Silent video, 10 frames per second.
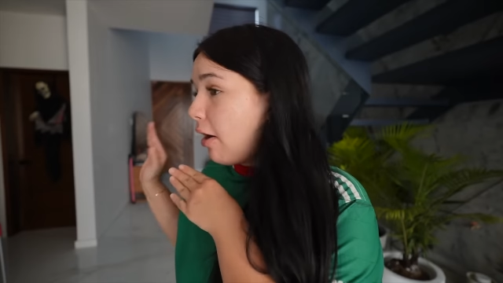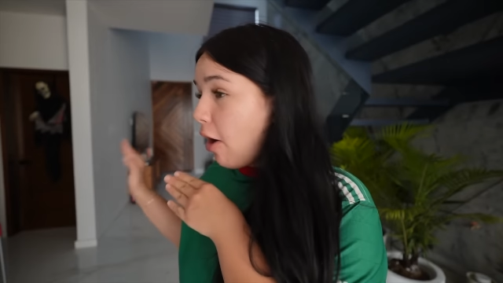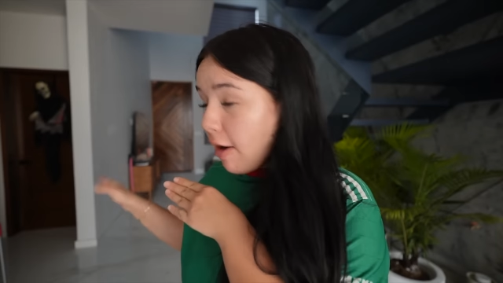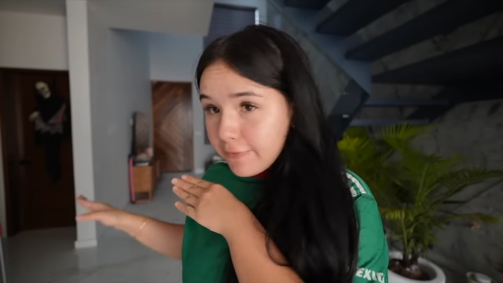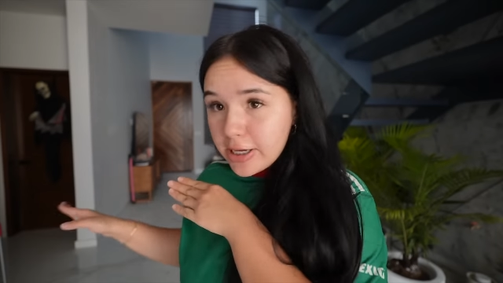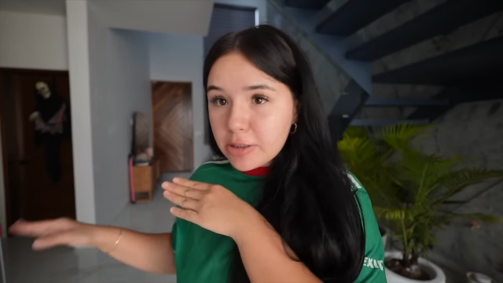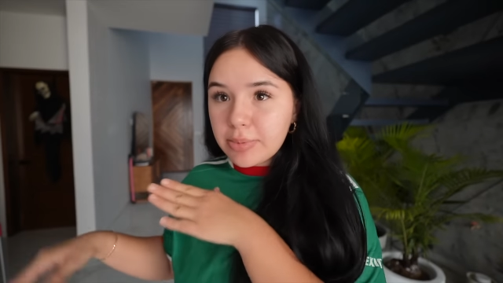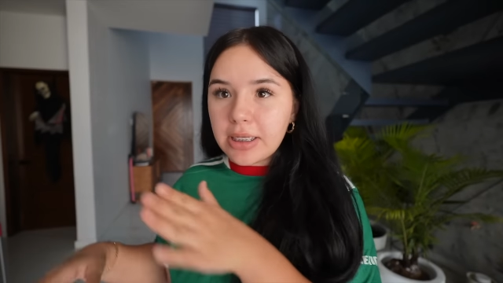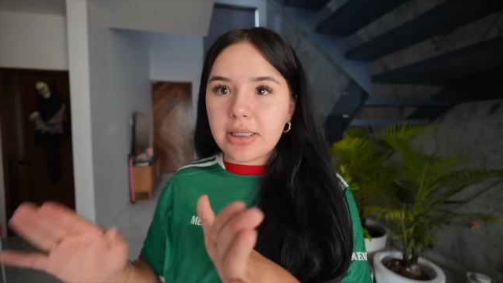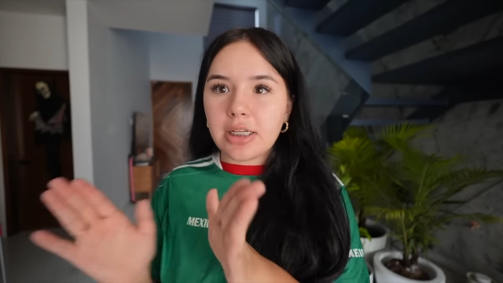office
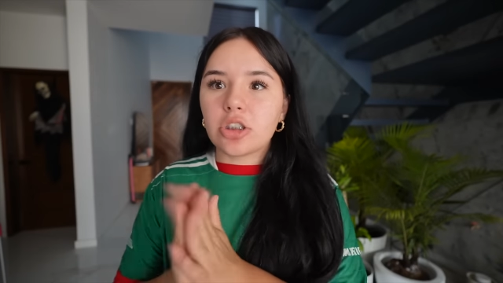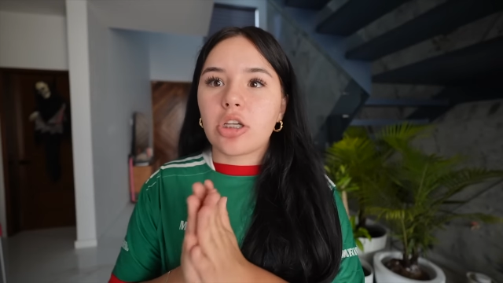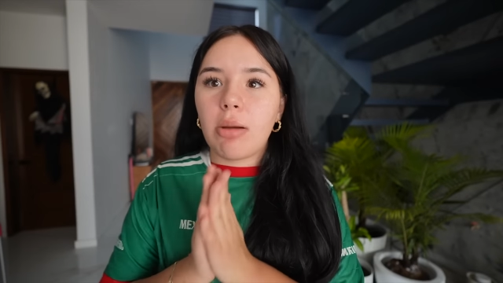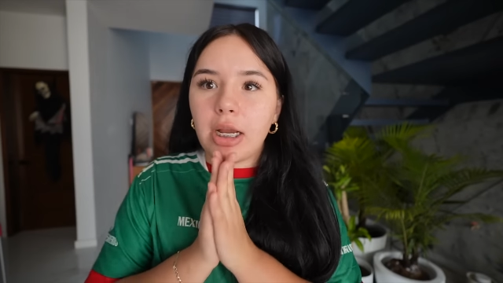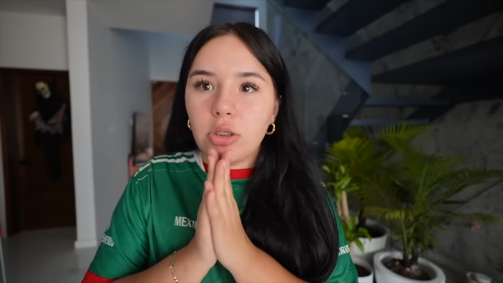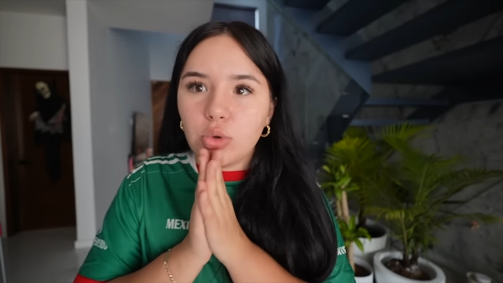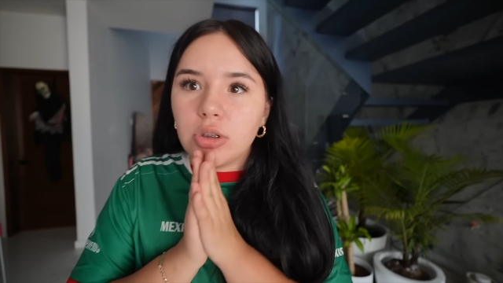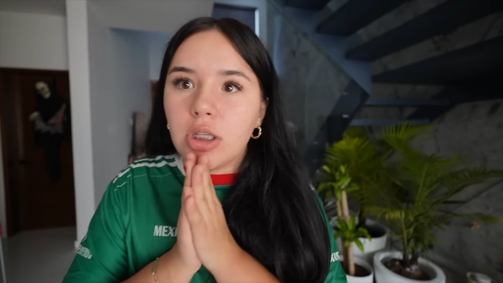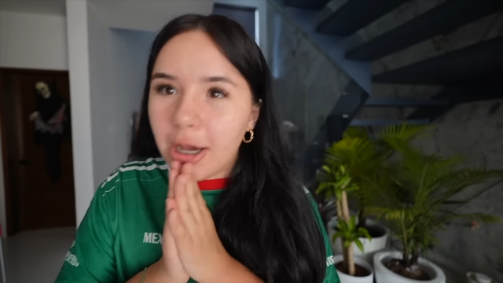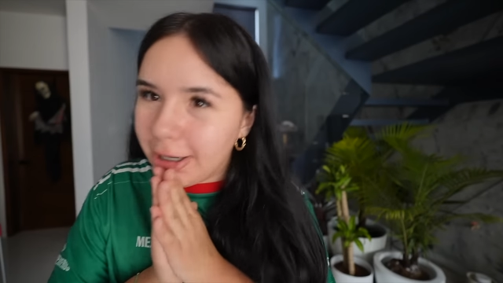because I just got my new
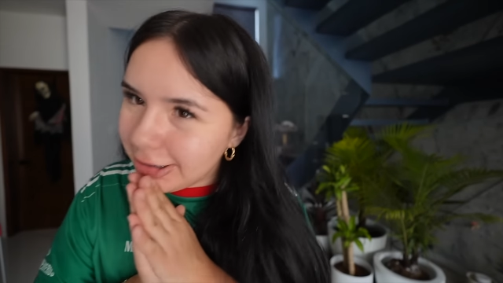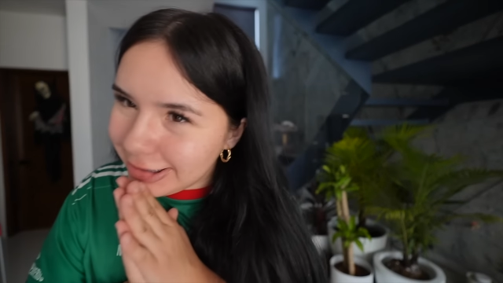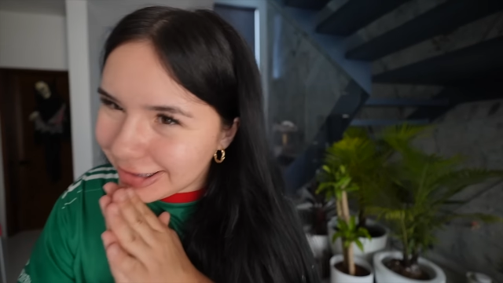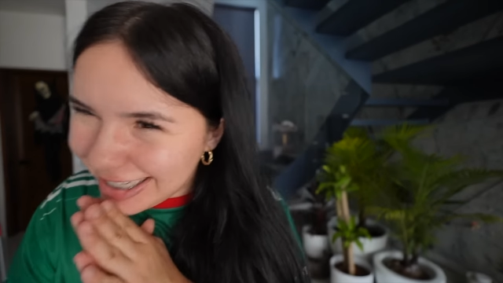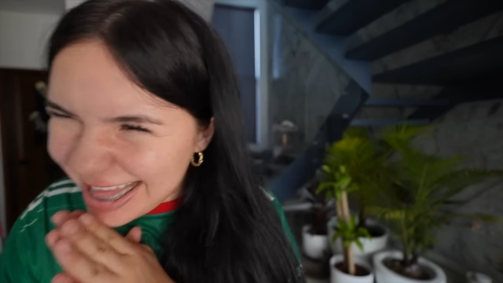desk.